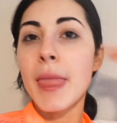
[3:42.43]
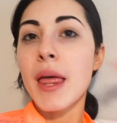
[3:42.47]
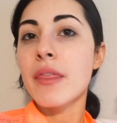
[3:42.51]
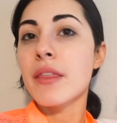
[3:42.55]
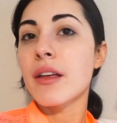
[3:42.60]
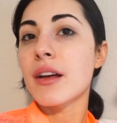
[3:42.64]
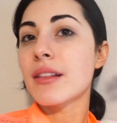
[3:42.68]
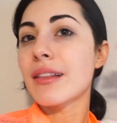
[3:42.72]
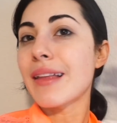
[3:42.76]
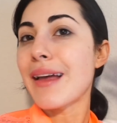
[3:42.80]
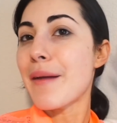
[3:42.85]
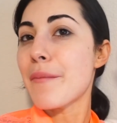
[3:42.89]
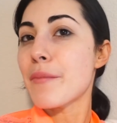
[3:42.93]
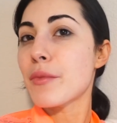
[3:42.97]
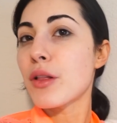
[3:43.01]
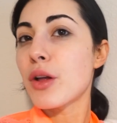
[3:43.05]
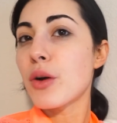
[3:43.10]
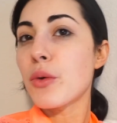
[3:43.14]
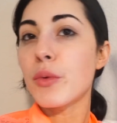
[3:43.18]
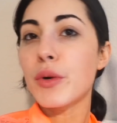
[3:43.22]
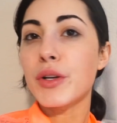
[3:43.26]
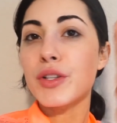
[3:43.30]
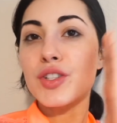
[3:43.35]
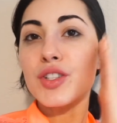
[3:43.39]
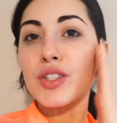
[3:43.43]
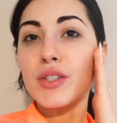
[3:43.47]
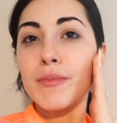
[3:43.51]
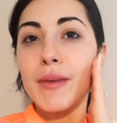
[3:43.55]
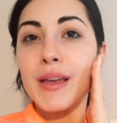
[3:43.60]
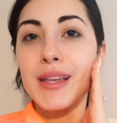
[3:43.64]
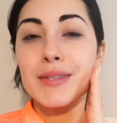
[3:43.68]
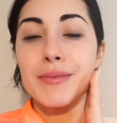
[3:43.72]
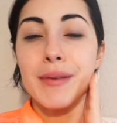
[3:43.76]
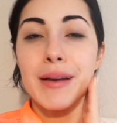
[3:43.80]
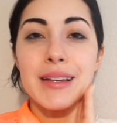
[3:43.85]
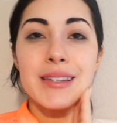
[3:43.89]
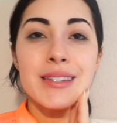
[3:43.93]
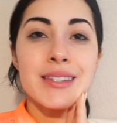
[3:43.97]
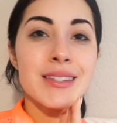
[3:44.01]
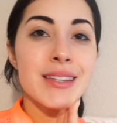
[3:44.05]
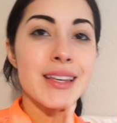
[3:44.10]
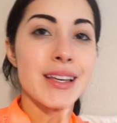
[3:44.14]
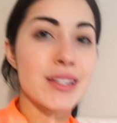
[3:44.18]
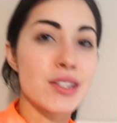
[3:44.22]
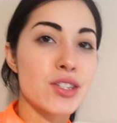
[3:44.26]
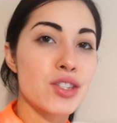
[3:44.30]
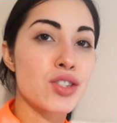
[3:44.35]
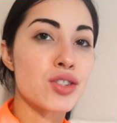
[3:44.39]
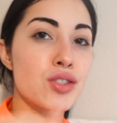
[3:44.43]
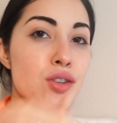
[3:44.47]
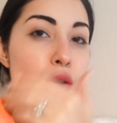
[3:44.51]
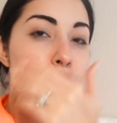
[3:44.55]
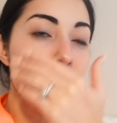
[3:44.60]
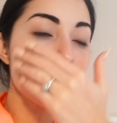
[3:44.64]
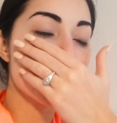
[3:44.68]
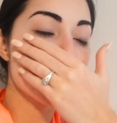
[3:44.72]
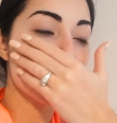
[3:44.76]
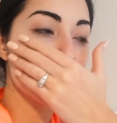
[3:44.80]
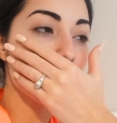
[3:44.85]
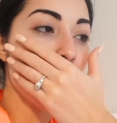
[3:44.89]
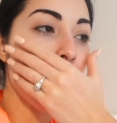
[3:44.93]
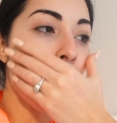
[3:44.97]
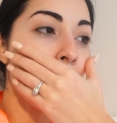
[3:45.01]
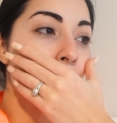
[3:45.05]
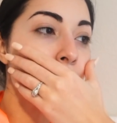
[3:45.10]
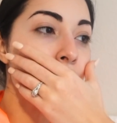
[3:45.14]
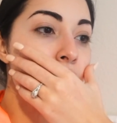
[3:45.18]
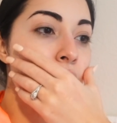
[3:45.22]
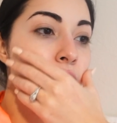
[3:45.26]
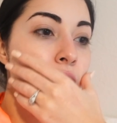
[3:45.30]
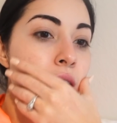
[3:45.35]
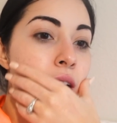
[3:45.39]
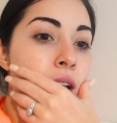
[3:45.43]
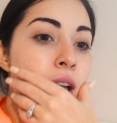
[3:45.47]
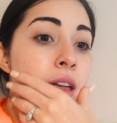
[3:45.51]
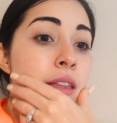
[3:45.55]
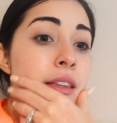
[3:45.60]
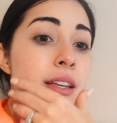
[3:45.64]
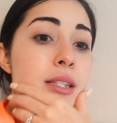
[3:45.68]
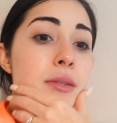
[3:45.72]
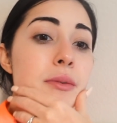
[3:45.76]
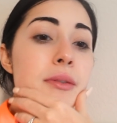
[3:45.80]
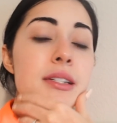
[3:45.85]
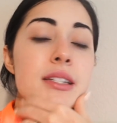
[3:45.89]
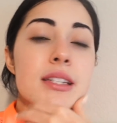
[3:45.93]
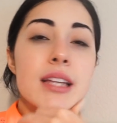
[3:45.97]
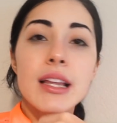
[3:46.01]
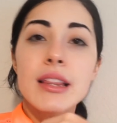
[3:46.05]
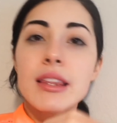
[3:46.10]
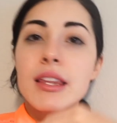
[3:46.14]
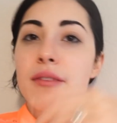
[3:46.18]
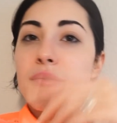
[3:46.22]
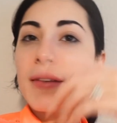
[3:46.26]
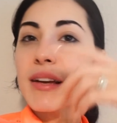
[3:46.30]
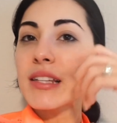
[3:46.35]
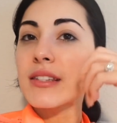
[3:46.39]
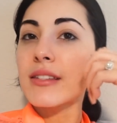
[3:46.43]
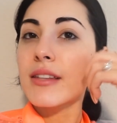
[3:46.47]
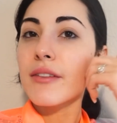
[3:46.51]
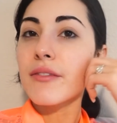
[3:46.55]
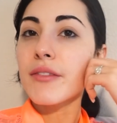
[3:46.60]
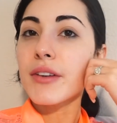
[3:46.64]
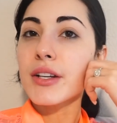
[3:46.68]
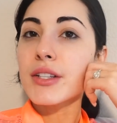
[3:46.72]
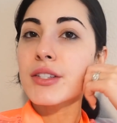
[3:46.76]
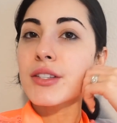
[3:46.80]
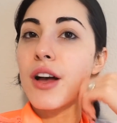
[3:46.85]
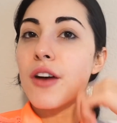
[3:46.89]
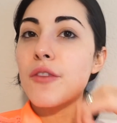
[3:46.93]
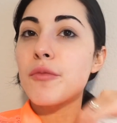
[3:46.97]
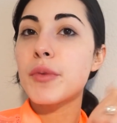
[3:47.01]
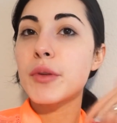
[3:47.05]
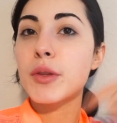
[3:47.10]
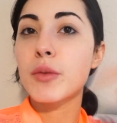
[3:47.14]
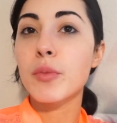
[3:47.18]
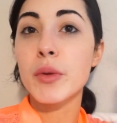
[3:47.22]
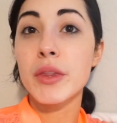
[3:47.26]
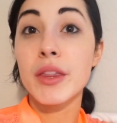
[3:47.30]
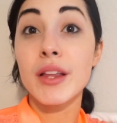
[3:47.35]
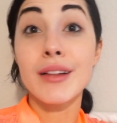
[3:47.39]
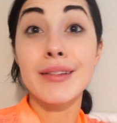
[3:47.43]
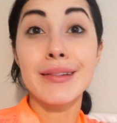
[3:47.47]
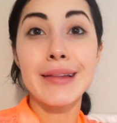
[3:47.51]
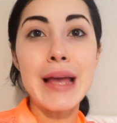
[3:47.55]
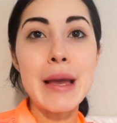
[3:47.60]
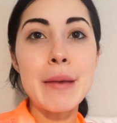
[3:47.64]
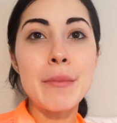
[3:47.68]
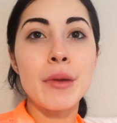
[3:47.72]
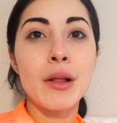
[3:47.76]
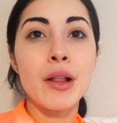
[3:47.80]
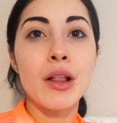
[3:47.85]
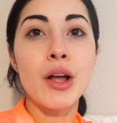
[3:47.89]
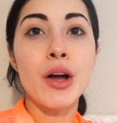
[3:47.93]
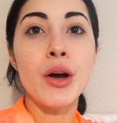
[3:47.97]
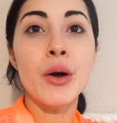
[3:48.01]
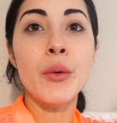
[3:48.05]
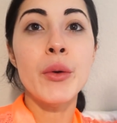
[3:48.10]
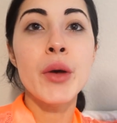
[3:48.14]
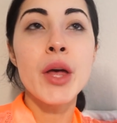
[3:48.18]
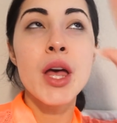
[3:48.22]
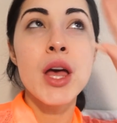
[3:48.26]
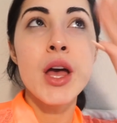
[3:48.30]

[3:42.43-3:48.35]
The Glam Glow one just makes my skin so soft. This one did leave my skin very soft, but with the Glam Glow,